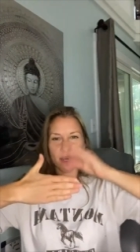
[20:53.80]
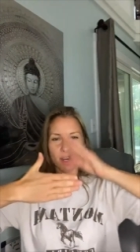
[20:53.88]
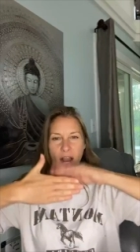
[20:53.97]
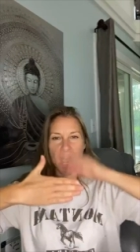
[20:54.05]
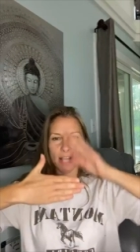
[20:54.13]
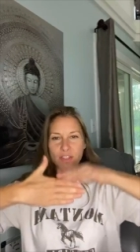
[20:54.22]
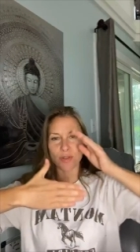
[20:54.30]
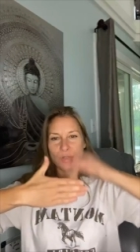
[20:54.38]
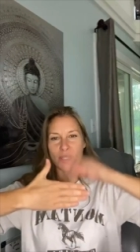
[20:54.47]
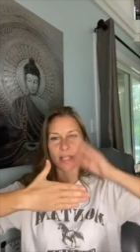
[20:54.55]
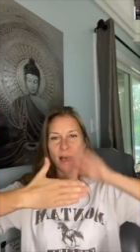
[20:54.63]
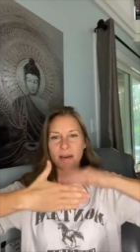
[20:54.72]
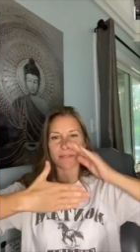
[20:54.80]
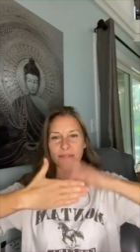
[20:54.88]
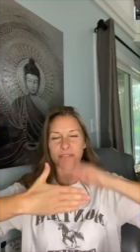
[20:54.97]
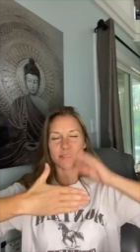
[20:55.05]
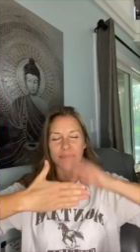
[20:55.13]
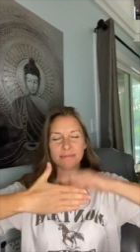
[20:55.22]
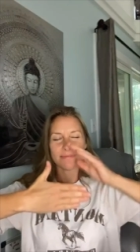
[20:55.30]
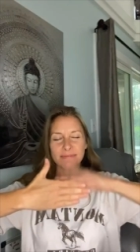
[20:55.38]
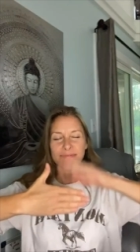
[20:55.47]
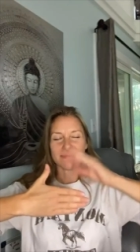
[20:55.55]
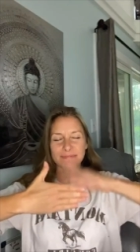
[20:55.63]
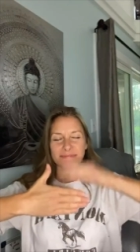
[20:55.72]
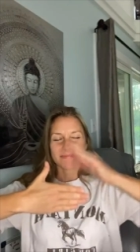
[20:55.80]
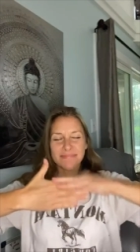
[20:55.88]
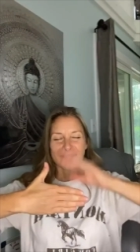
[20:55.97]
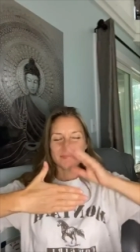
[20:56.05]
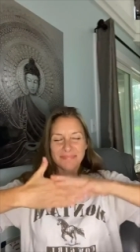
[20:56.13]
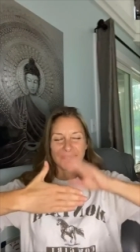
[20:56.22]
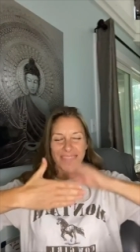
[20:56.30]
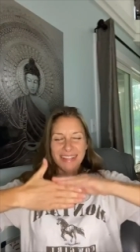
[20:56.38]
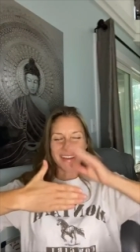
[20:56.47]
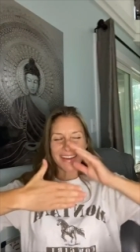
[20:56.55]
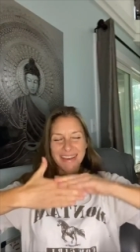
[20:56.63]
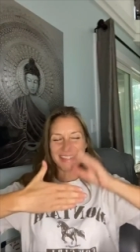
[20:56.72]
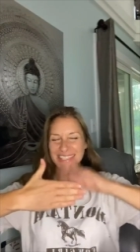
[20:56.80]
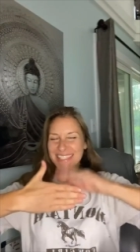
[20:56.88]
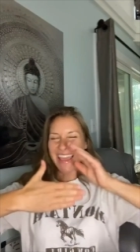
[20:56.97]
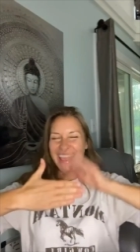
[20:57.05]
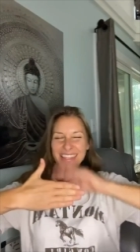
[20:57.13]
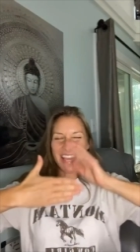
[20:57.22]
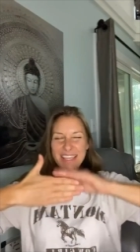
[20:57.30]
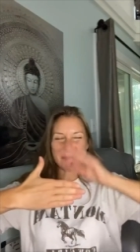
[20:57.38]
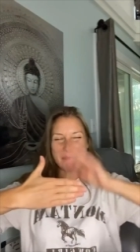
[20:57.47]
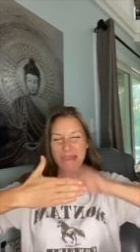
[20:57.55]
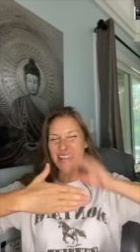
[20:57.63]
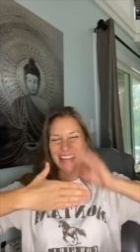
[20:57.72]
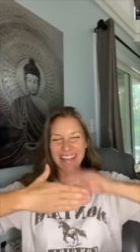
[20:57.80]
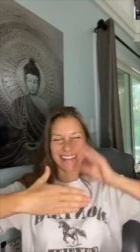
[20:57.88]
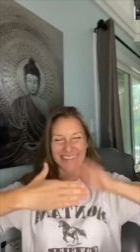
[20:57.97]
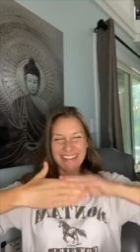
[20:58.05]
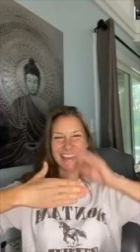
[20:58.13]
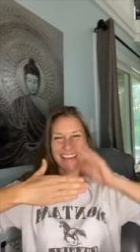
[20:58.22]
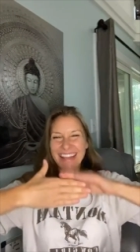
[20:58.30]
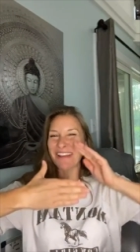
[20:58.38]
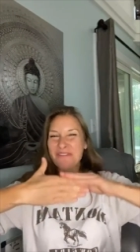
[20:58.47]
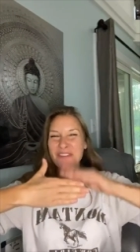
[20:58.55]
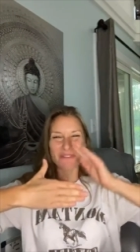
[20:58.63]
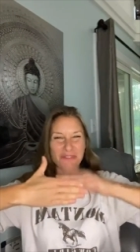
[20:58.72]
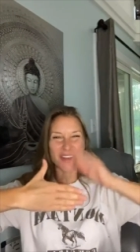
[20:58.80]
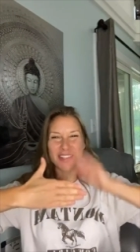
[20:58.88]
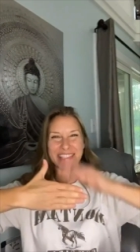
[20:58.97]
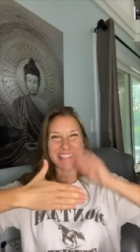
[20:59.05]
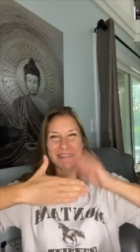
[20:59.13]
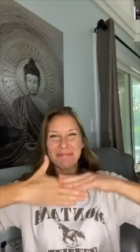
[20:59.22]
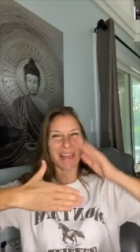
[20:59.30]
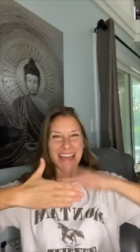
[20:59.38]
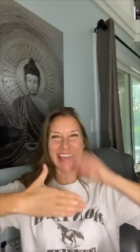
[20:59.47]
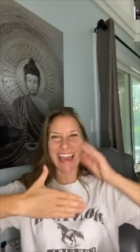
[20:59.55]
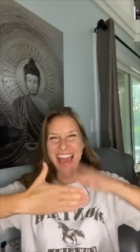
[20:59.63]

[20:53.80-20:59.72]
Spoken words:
finger, I choose love. And say it like you mean it. And if you feel some like